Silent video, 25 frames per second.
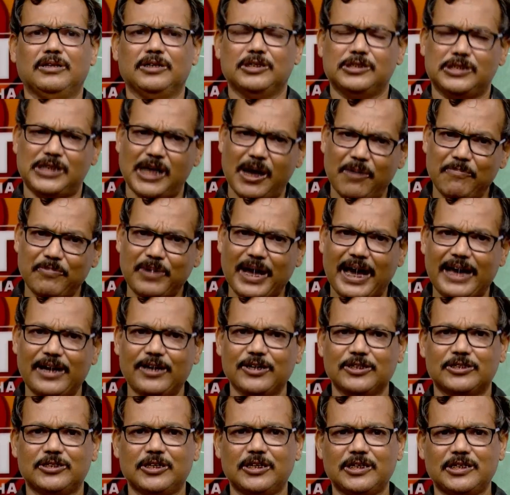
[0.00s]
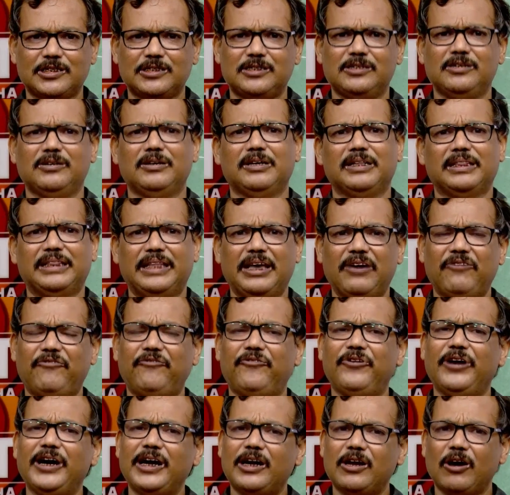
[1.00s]
Some dinosaurs, they
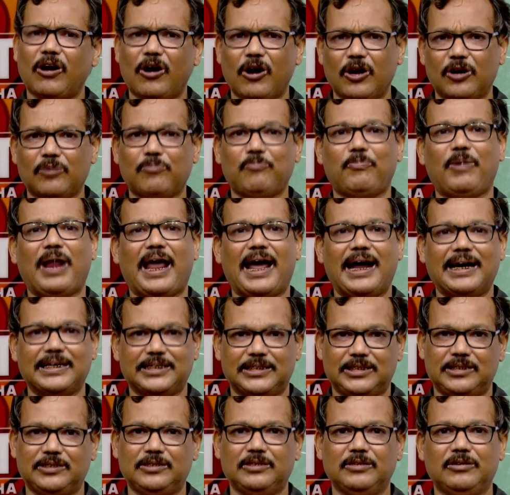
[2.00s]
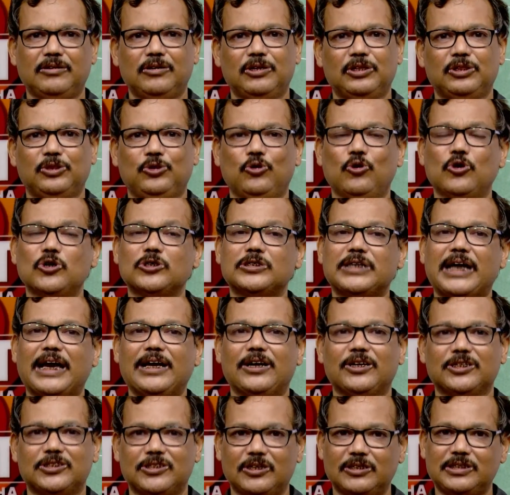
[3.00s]
feed on plants. Those
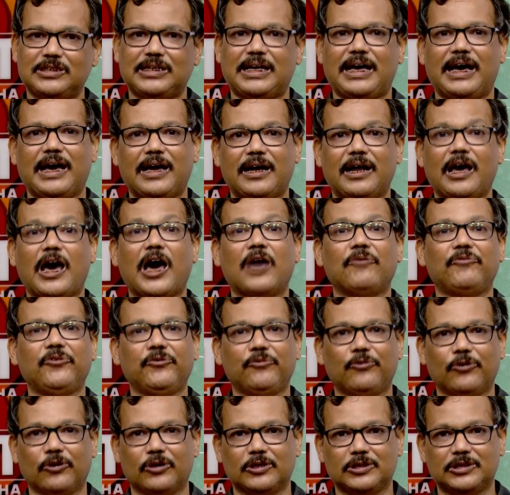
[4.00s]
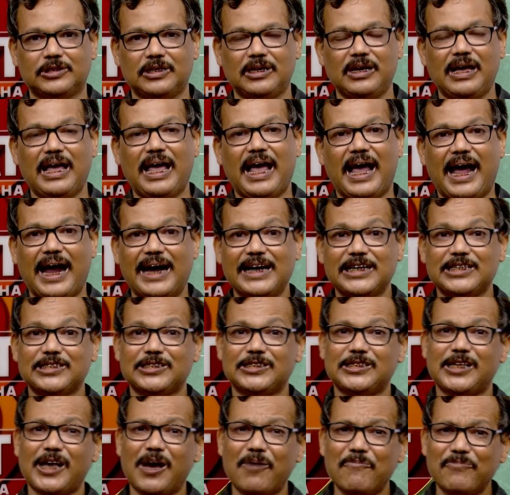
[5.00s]
dinosaurs are herbivorous. And
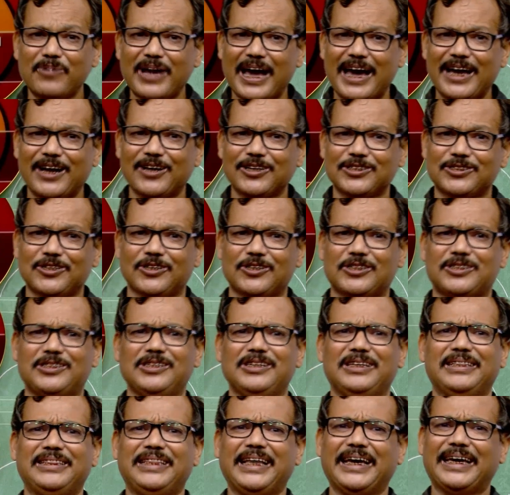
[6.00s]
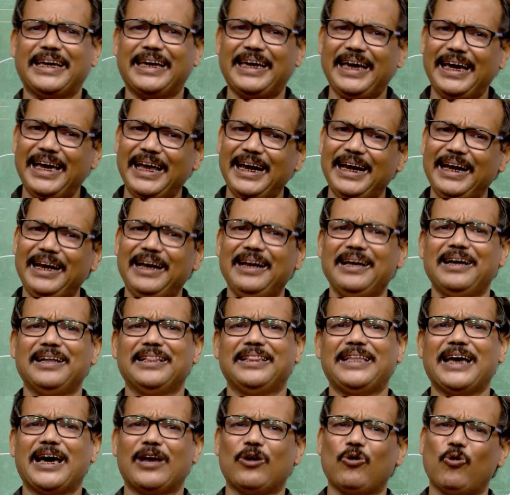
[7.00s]
some dinosaurs, they kill
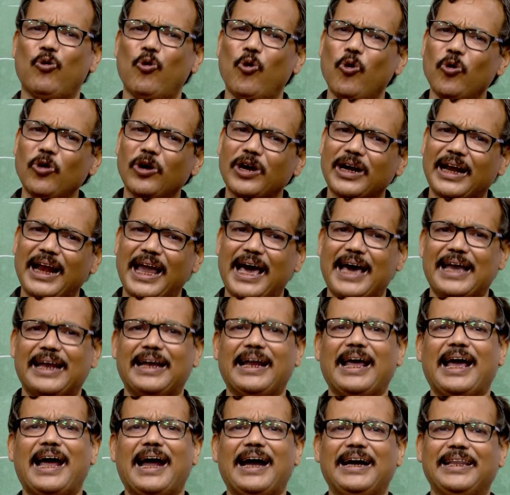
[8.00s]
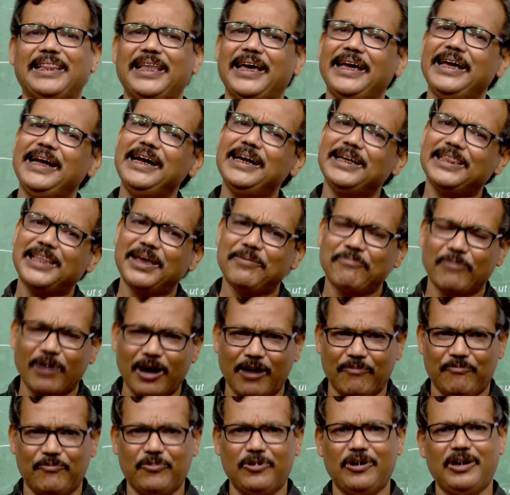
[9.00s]
their own clan and they eat them
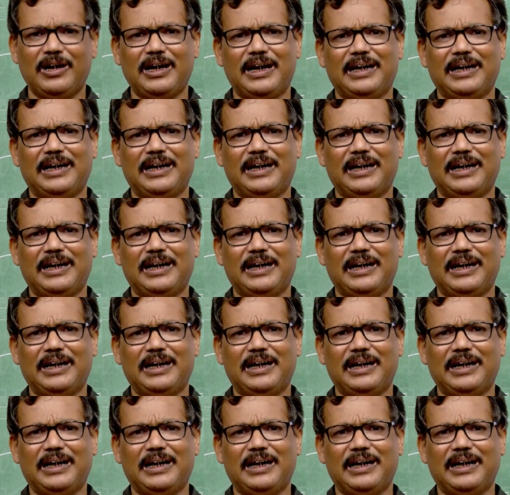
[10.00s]
up.